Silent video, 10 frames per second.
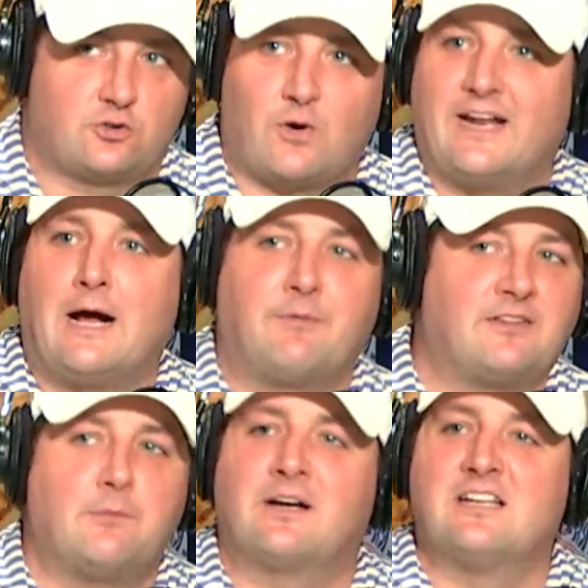to trade up,
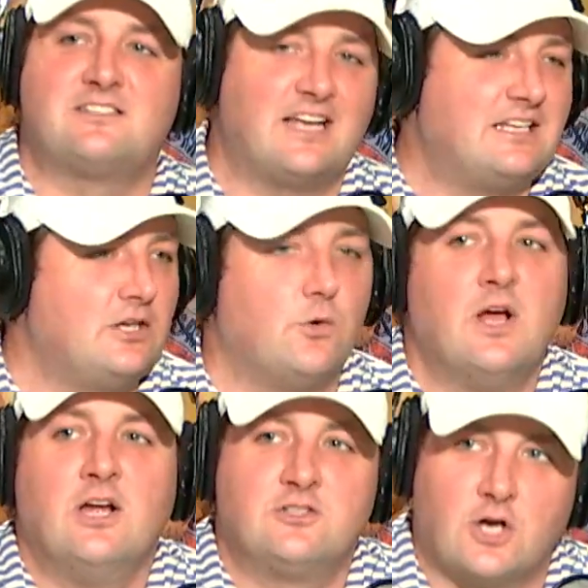that they would continue
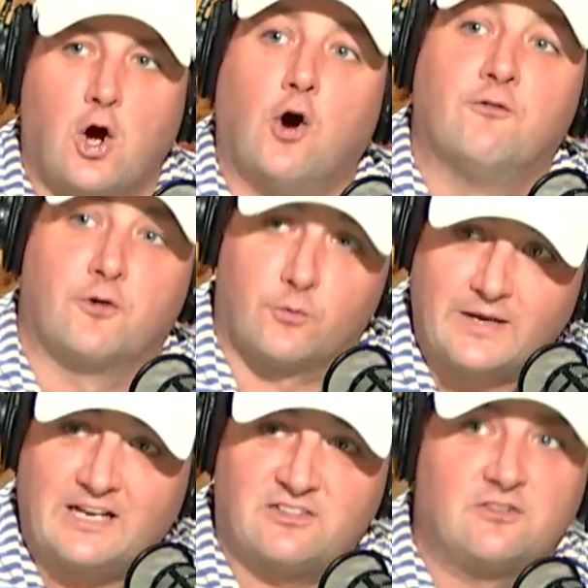to
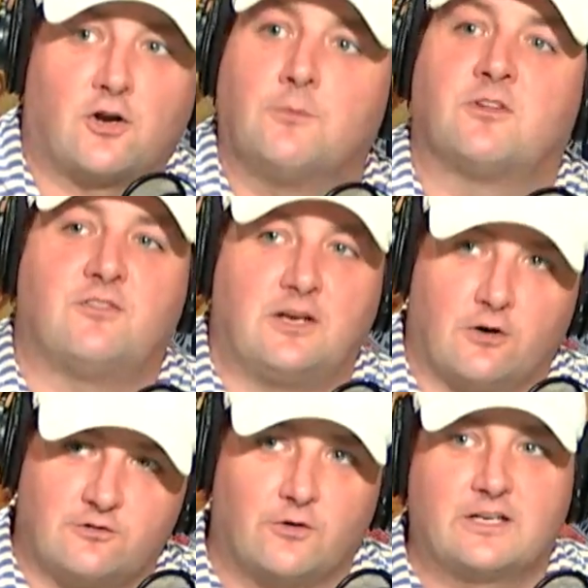overreach in terms of
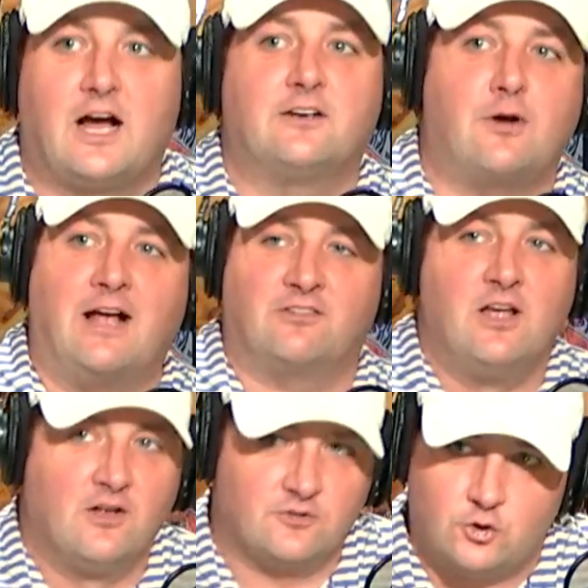years on contracts
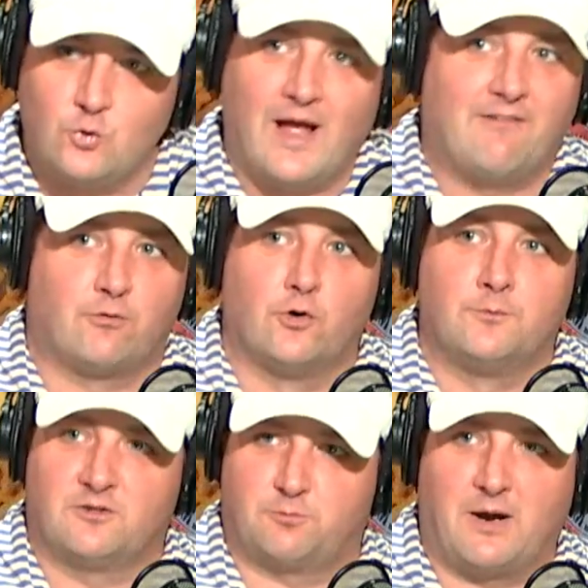to have
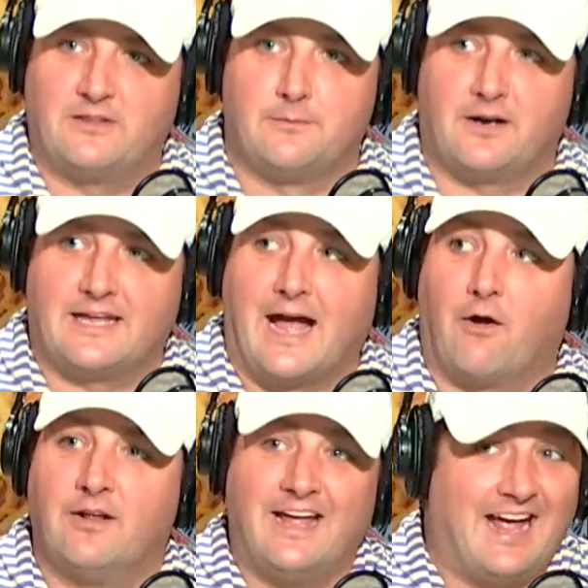room to spread the money
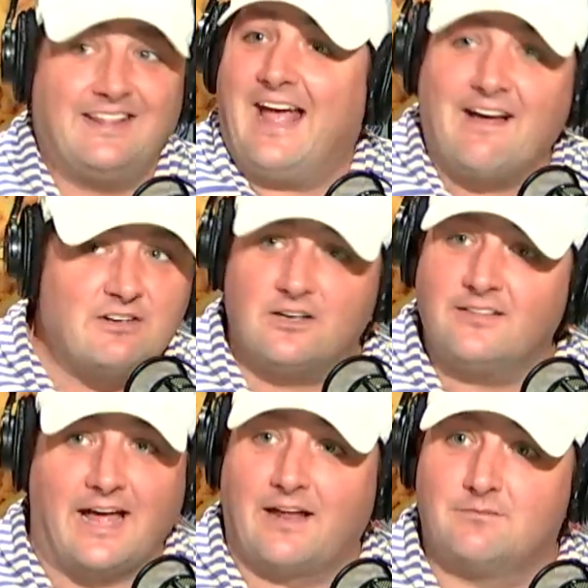out. And they haven't
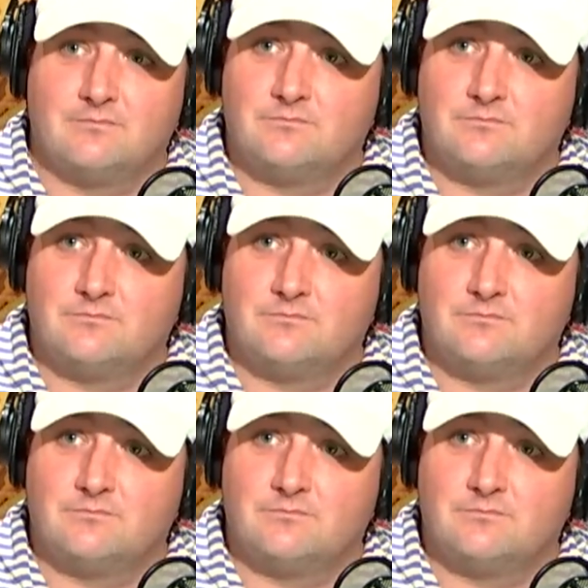done that.